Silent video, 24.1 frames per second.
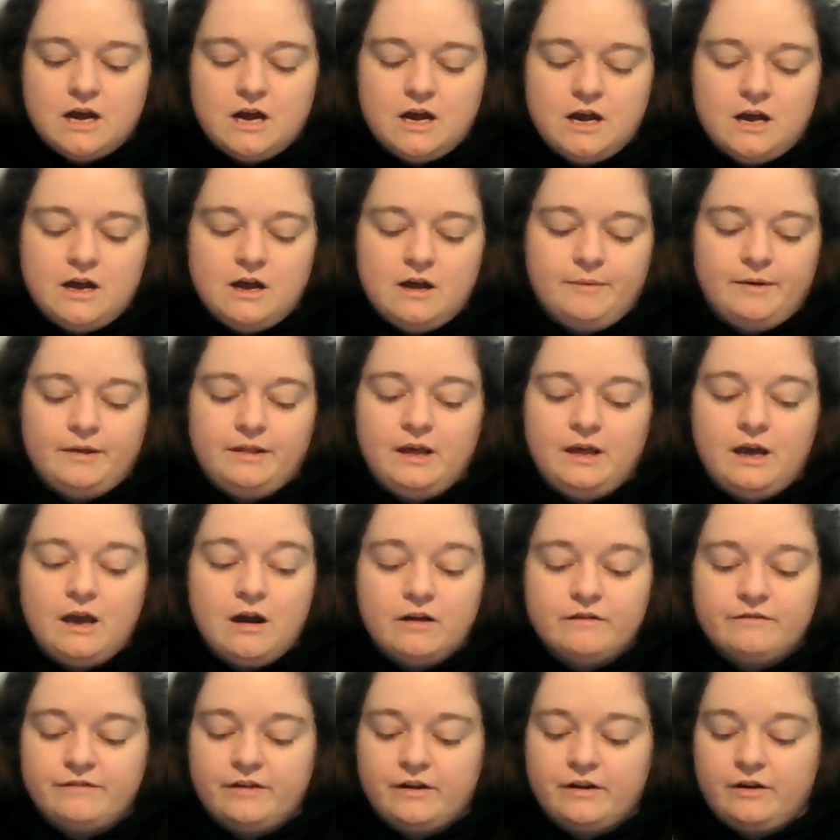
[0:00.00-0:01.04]
And they
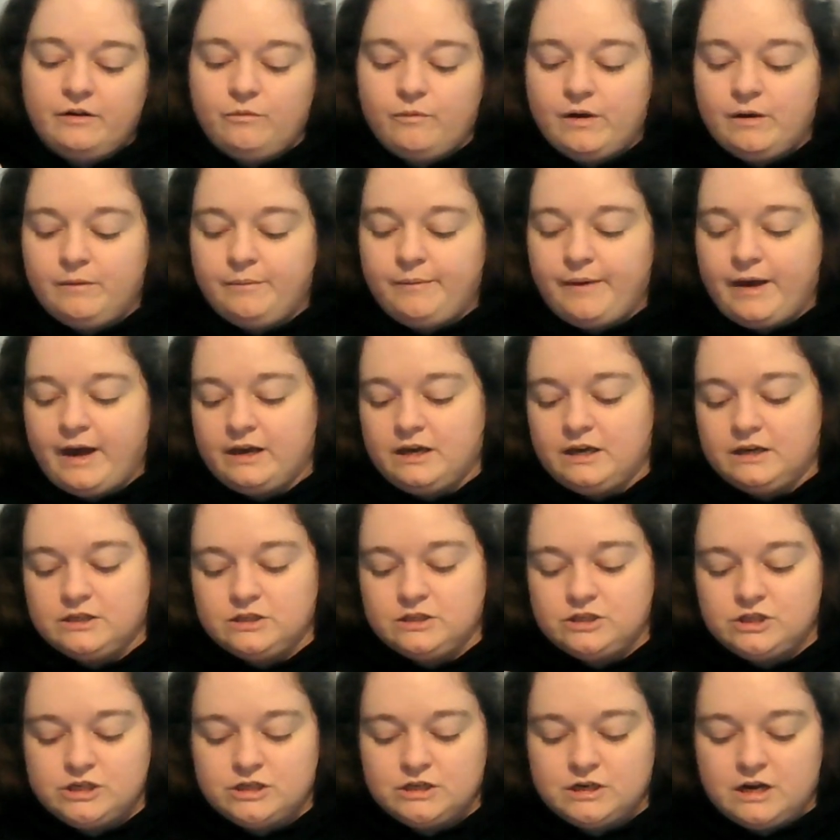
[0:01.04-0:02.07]
are very well
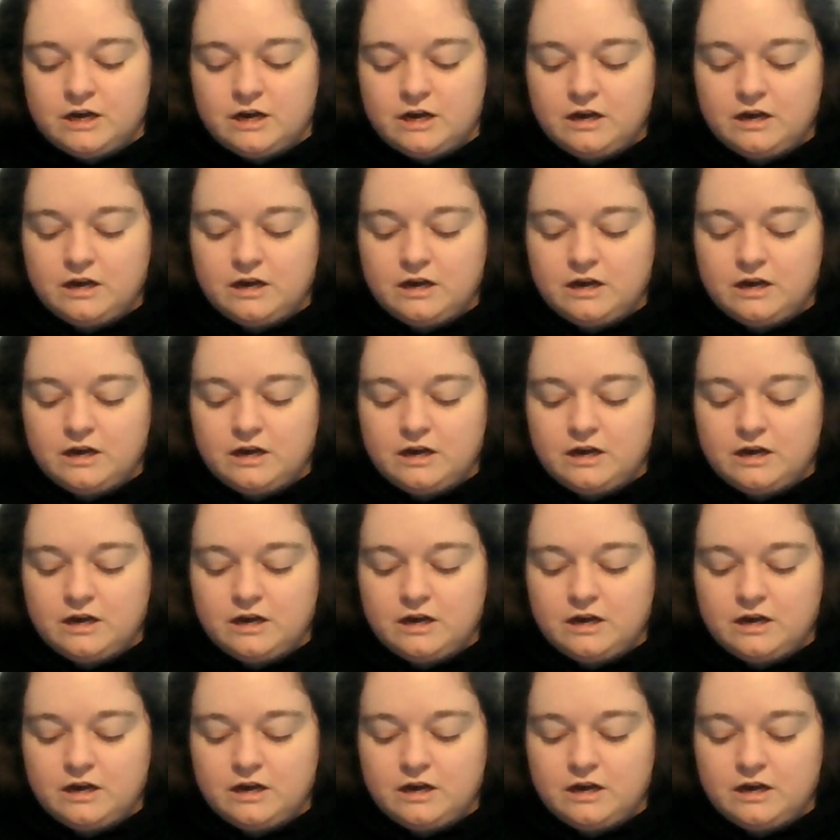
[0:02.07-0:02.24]
packaged.